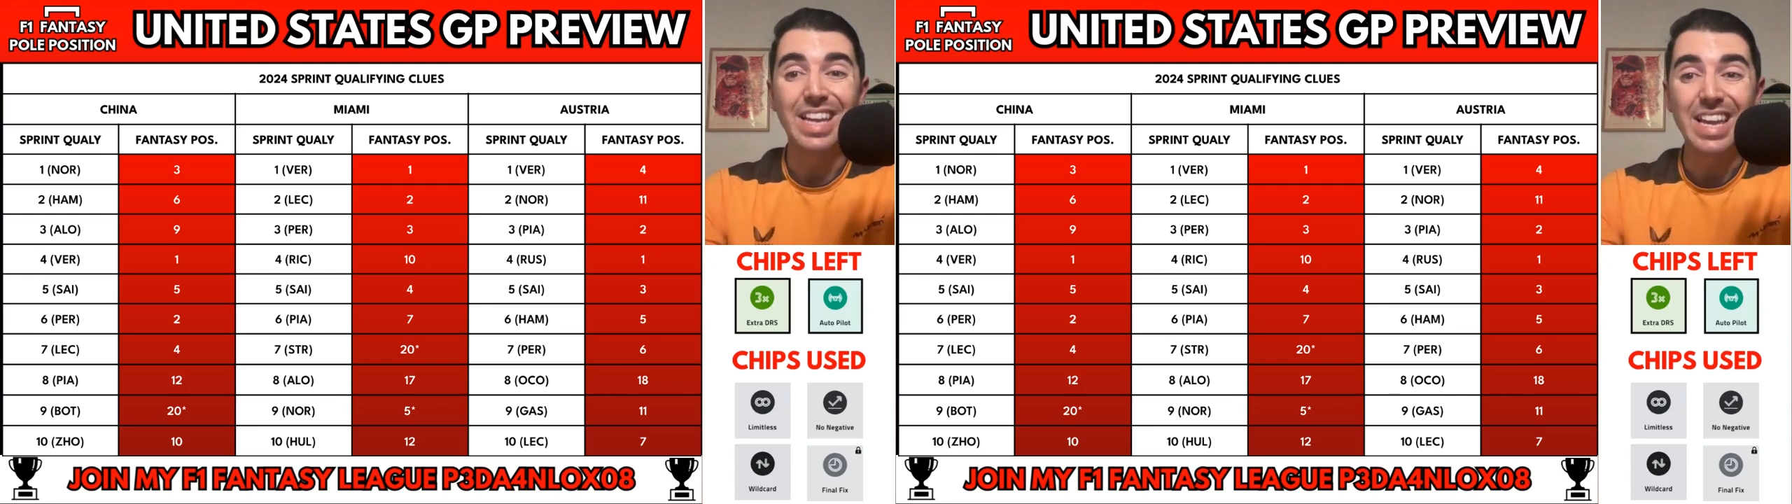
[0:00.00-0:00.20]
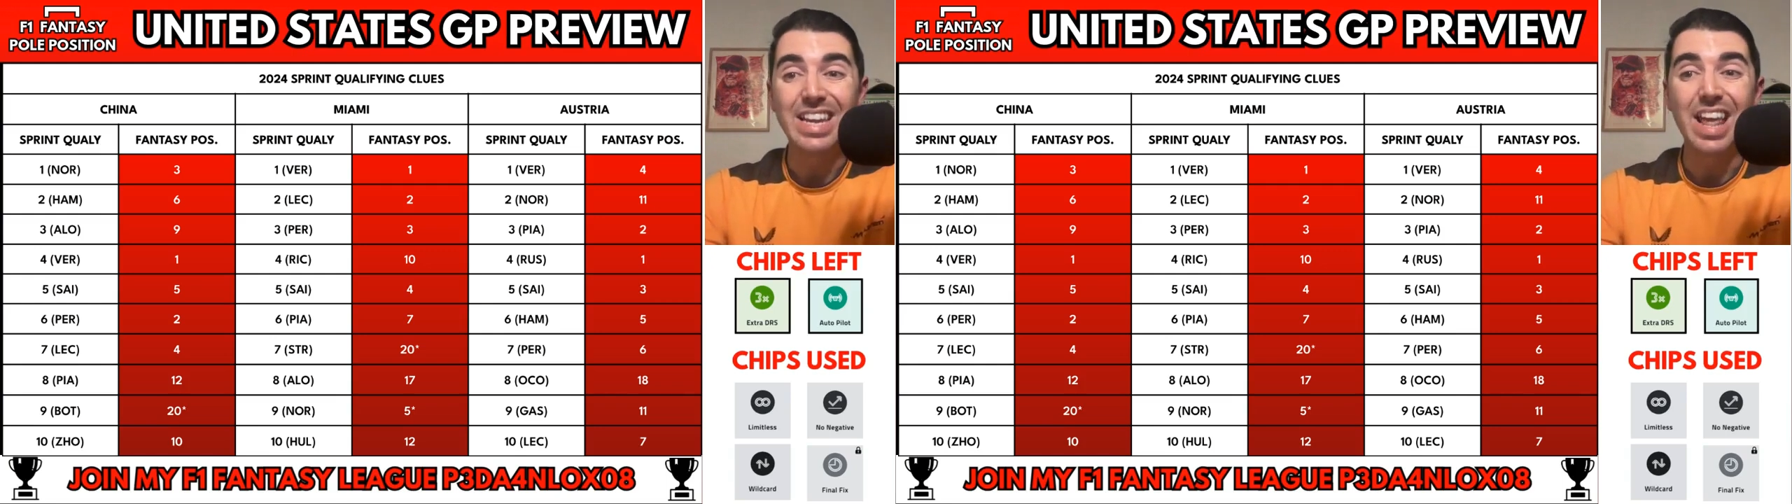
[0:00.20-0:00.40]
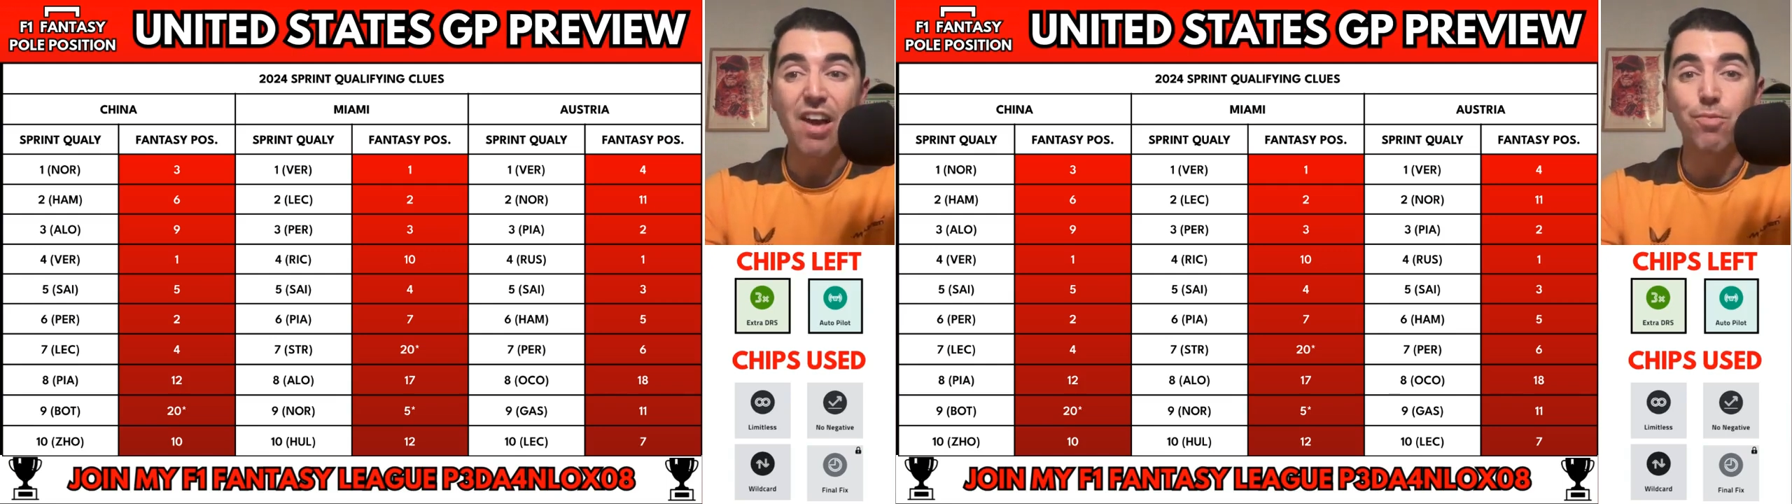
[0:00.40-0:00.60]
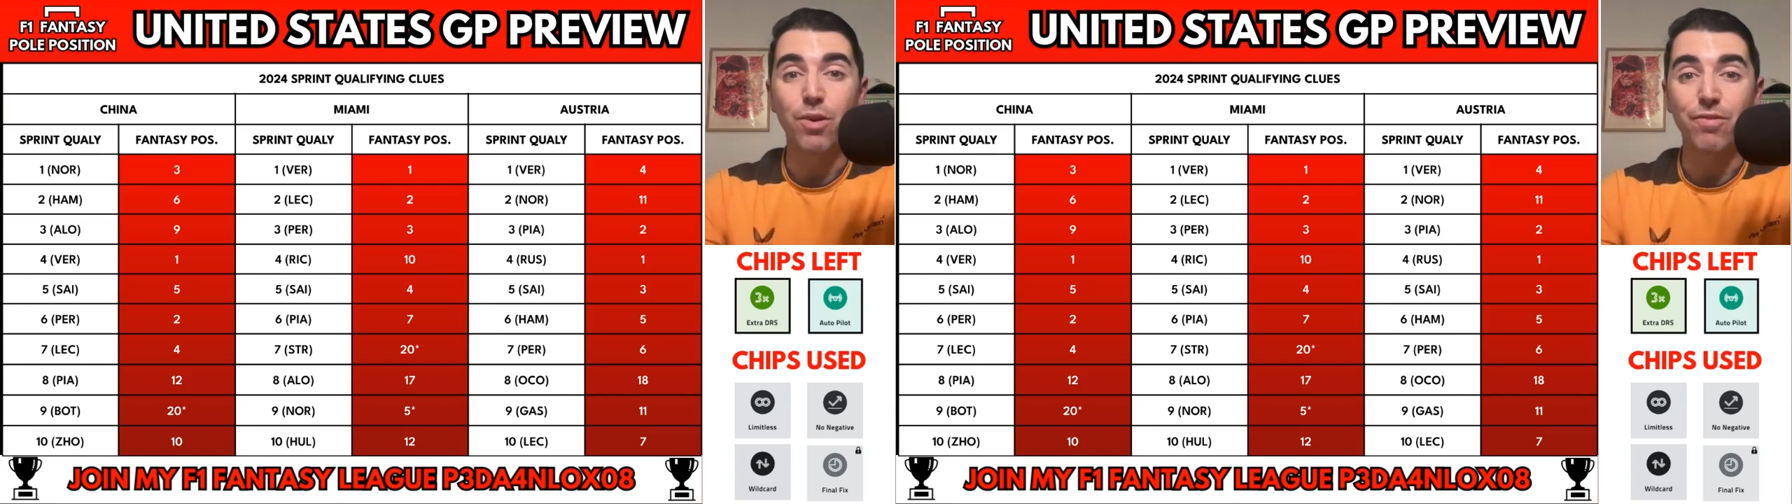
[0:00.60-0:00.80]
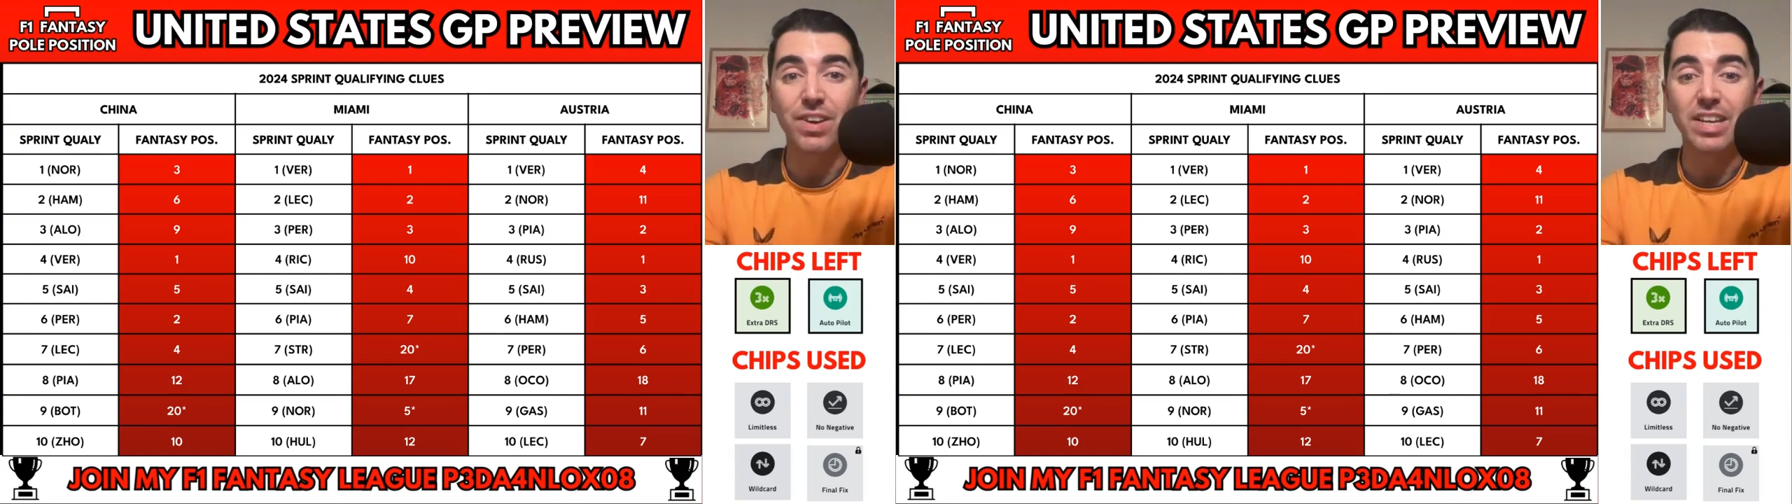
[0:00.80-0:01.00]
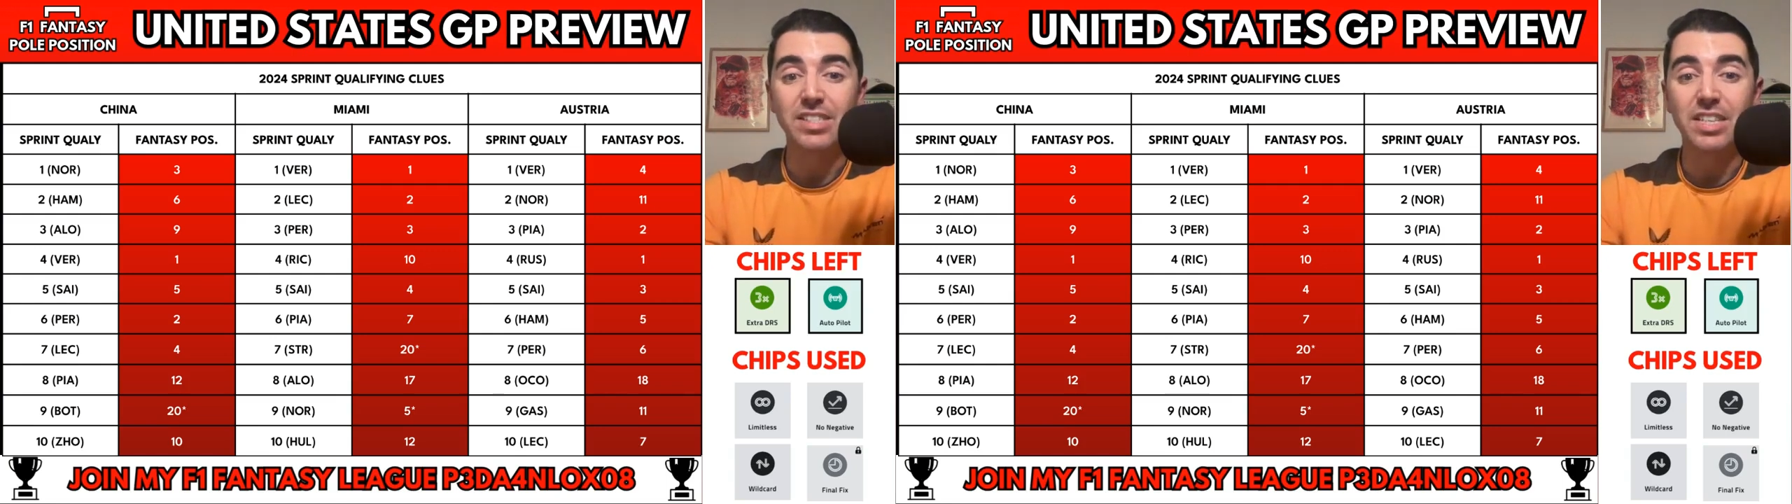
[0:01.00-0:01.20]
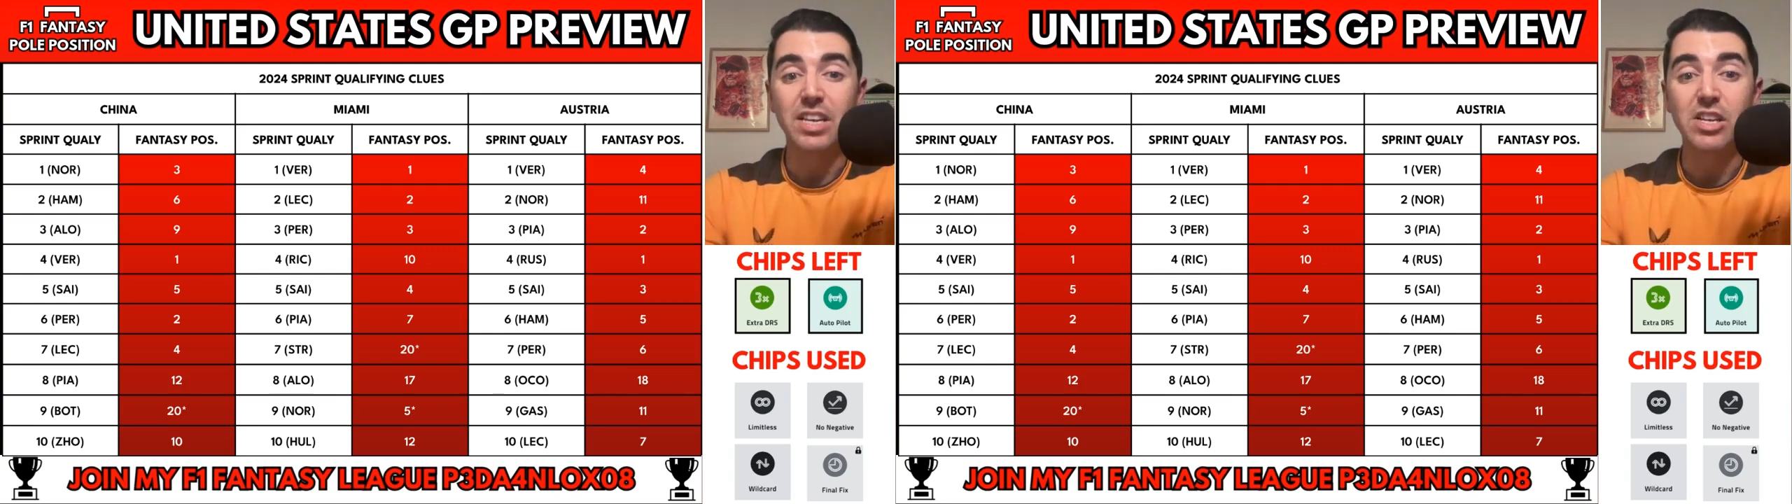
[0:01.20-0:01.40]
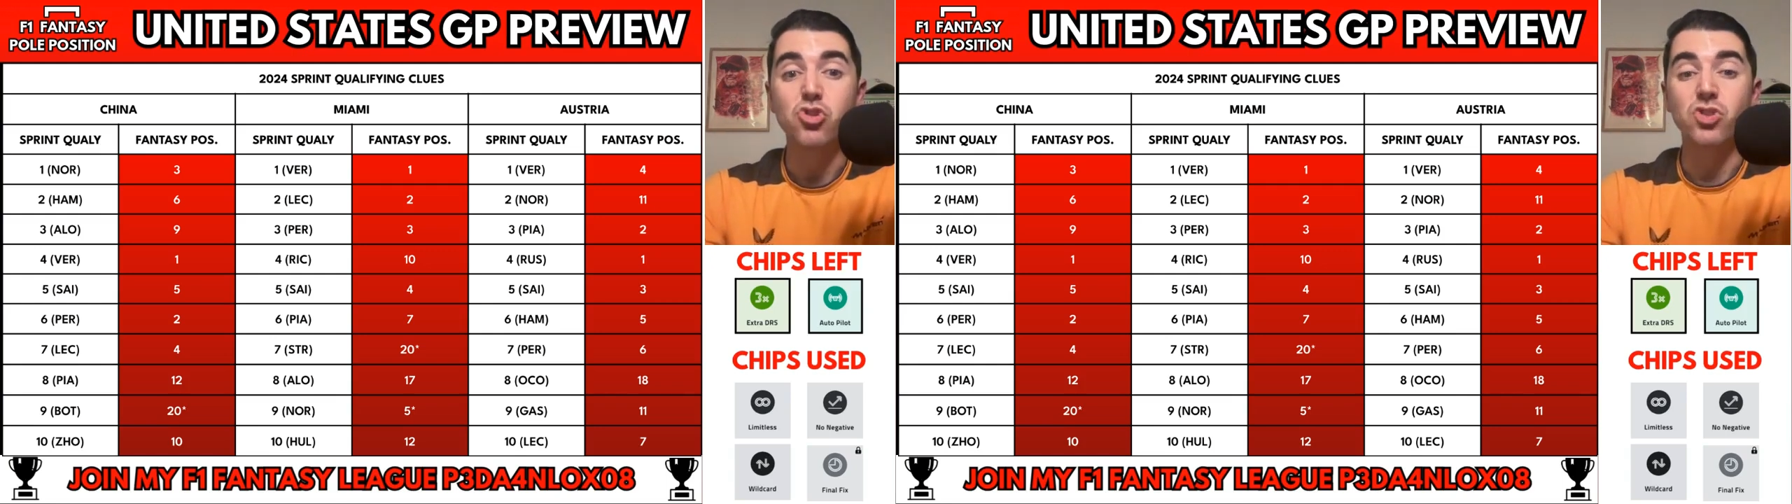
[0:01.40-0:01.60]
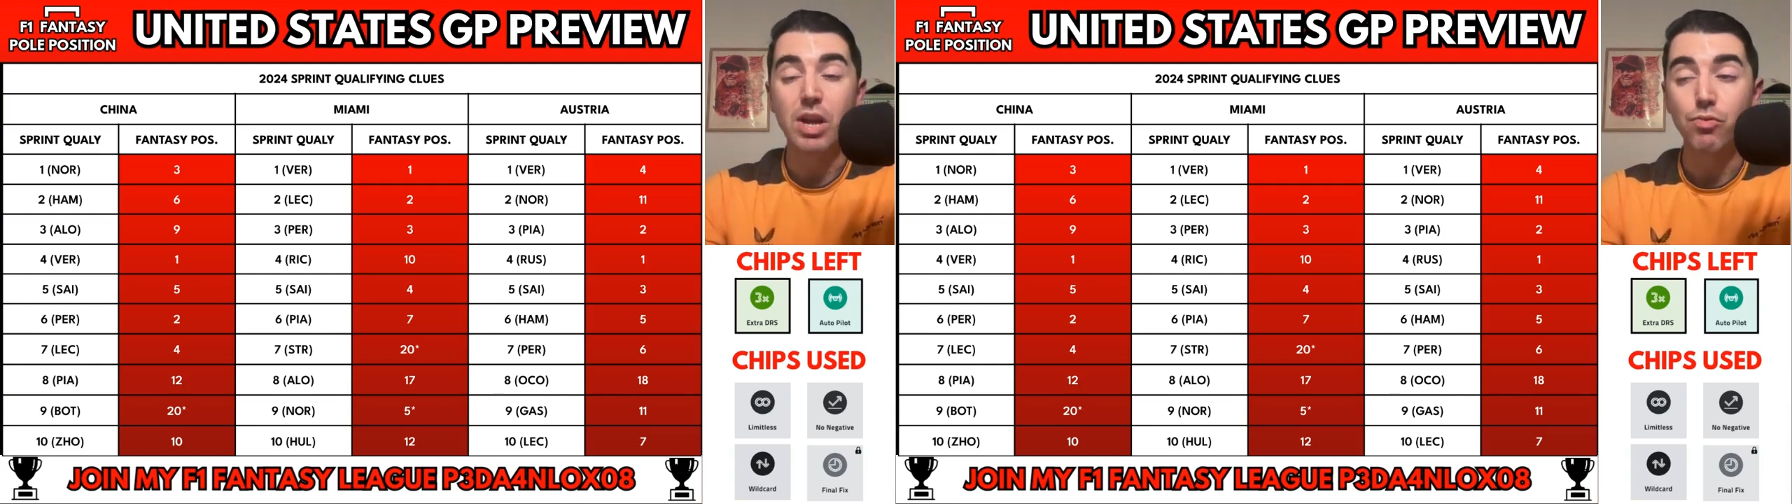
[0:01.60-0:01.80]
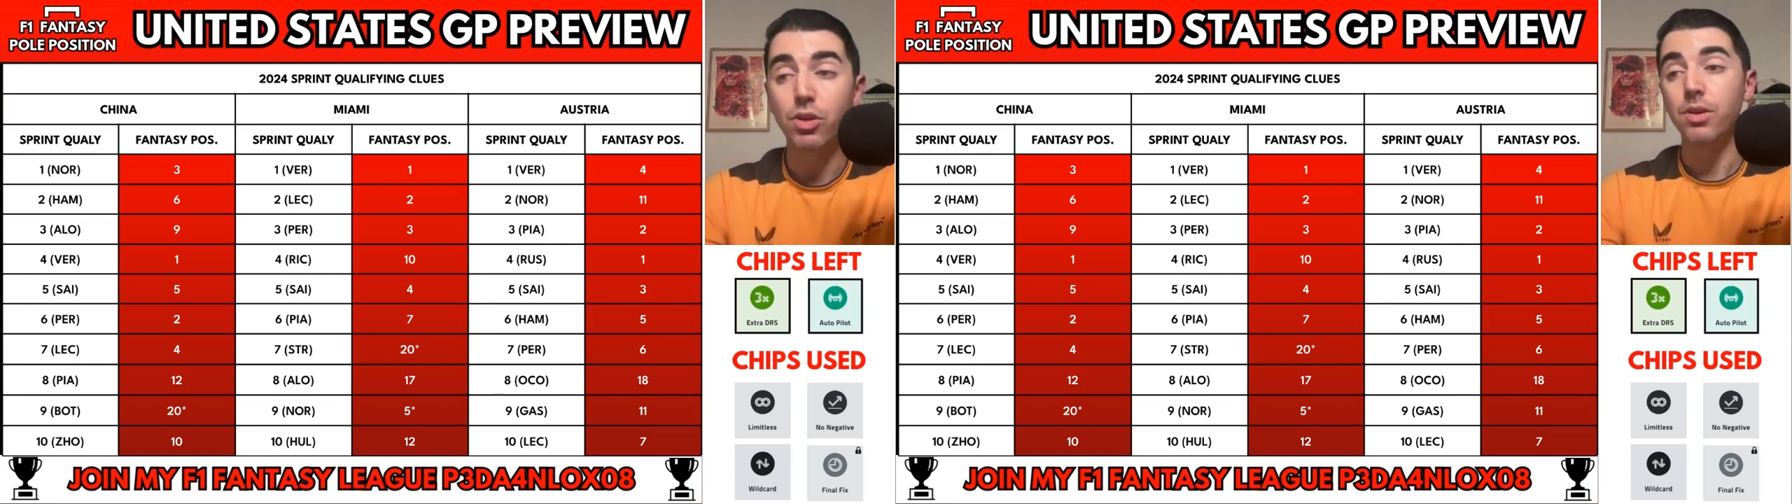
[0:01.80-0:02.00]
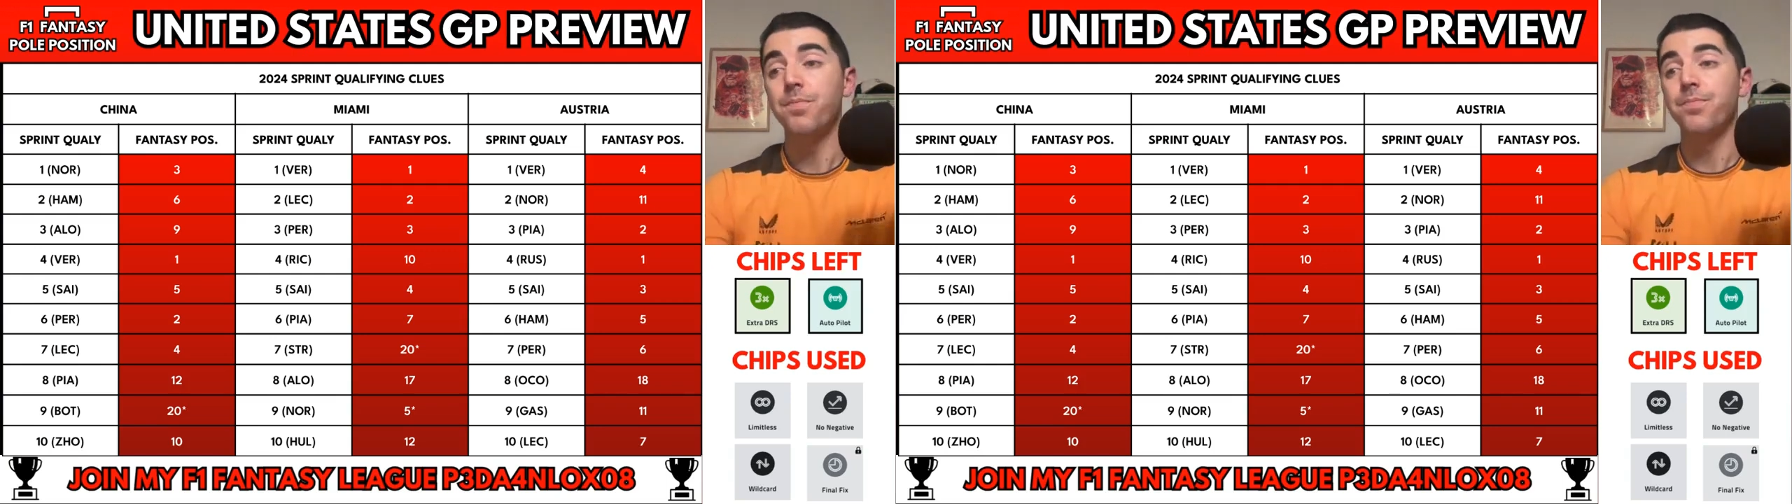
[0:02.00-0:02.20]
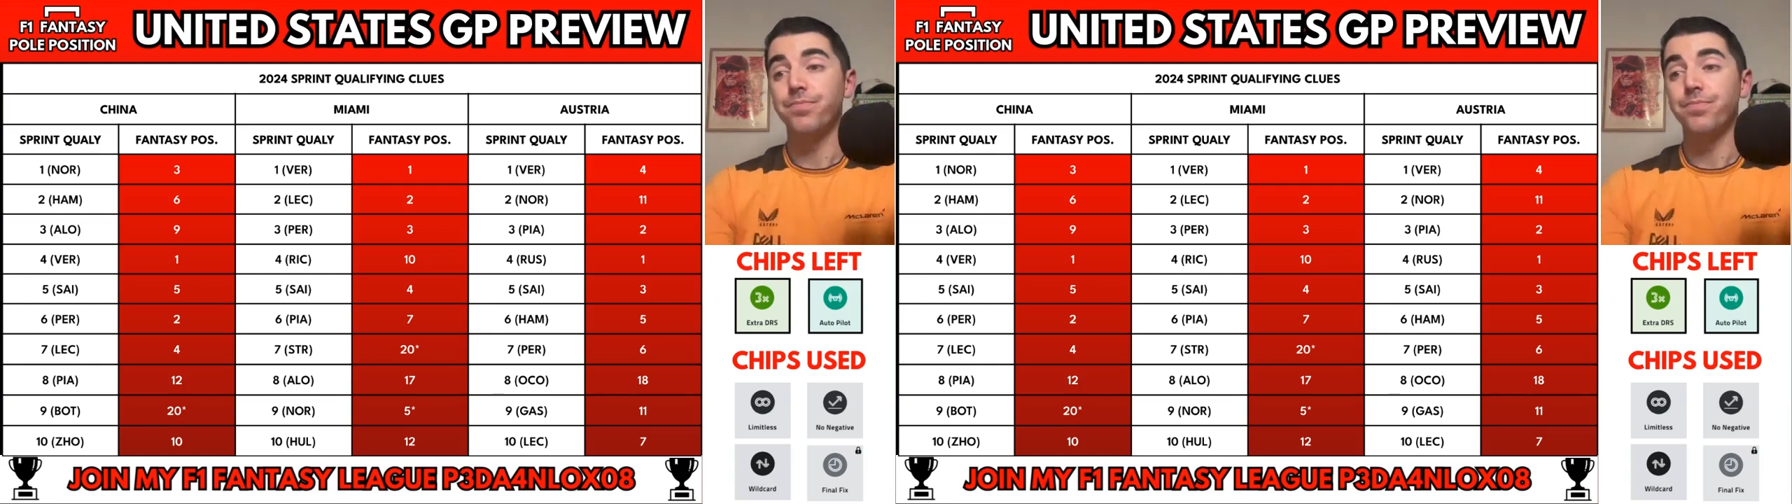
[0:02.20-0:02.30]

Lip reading: in F1 fantasy in general.